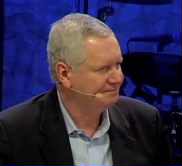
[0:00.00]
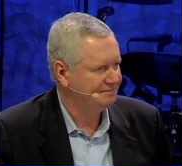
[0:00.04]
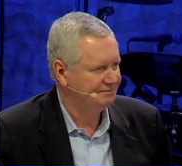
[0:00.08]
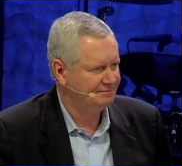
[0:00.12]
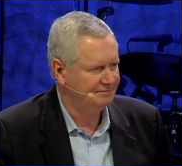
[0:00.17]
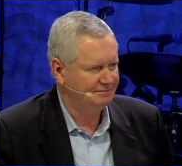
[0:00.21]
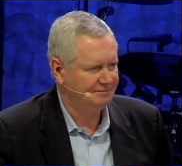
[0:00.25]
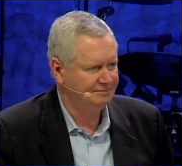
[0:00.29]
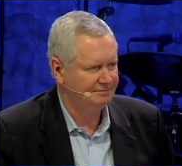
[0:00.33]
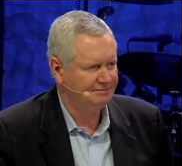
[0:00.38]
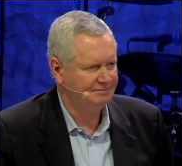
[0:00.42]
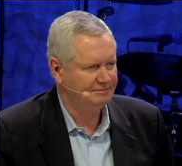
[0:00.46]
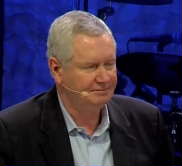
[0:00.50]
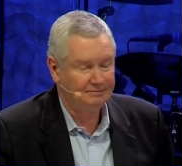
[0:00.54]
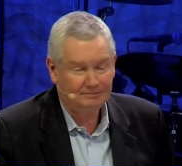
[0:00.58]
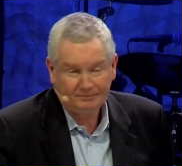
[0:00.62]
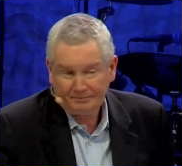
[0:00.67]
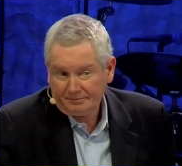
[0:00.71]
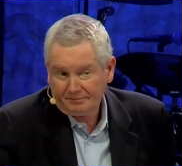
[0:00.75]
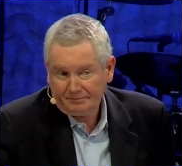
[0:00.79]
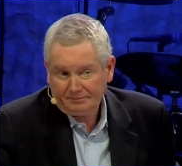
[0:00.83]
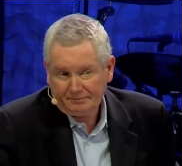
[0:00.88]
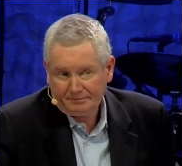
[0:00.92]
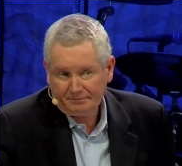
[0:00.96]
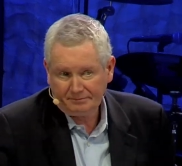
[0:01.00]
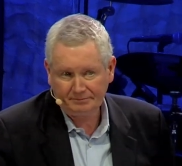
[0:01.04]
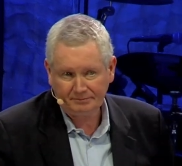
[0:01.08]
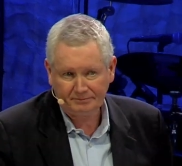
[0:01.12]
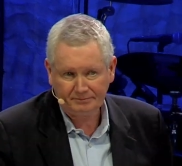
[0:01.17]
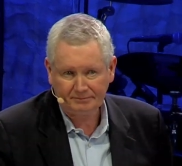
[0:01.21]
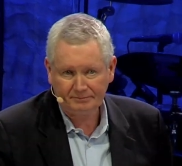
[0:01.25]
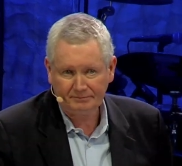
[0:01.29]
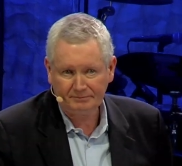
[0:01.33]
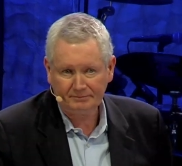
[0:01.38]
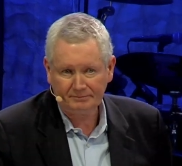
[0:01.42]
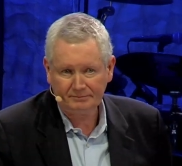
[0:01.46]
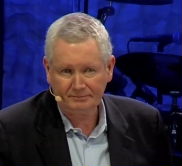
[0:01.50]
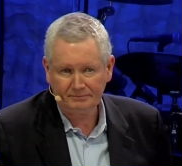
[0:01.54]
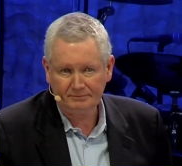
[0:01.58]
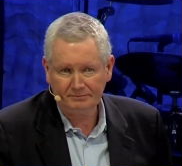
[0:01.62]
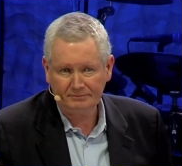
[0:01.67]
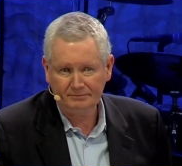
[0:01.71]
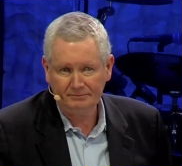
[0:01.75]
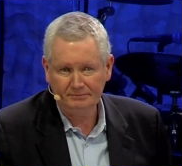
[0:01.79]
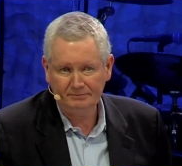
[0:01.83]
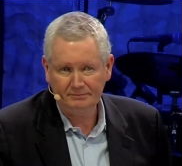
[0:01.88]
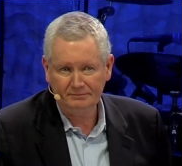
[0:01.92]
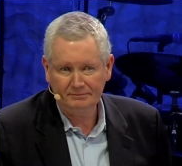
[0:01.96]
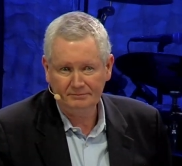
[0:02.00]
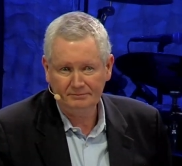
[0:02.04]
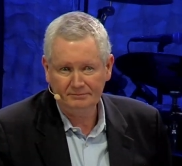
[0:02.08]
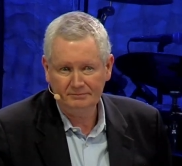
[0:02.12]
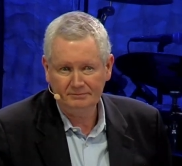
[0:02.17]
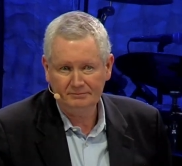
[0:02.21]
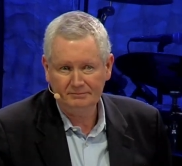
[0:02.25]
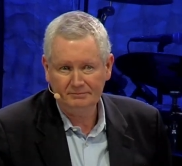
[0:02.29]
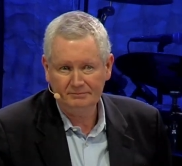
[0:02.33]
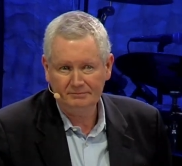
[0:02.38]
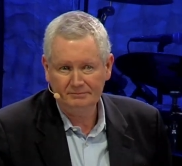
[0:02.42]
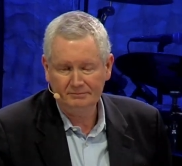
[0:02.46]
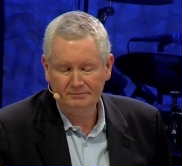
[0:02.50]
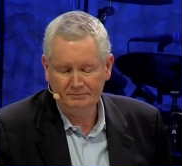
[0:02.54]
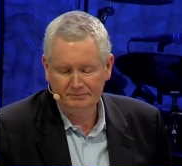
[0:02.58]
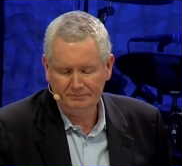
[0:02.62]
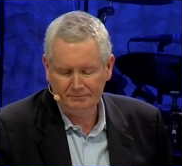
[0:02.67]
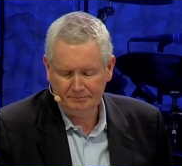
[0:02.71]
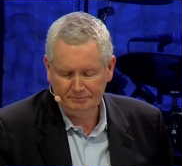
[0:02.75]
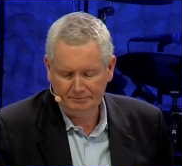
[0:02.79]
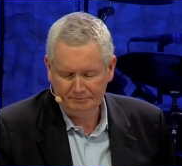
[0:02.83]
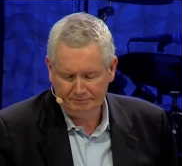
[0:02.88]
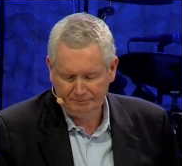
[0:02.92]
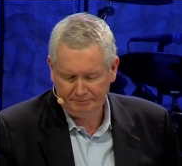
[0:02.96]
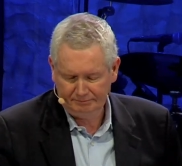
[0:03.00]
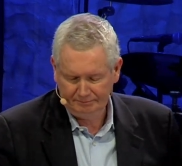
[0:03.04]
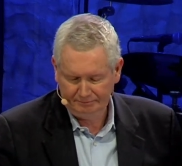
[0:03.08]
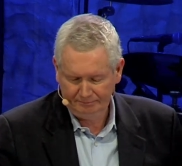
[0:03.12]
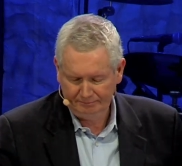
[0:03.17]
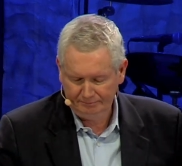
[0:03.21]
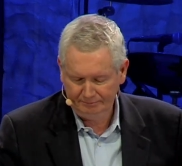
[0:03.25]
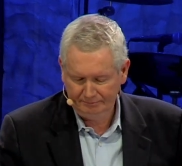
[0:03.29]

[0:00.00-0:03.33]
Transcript: Nobody speaks.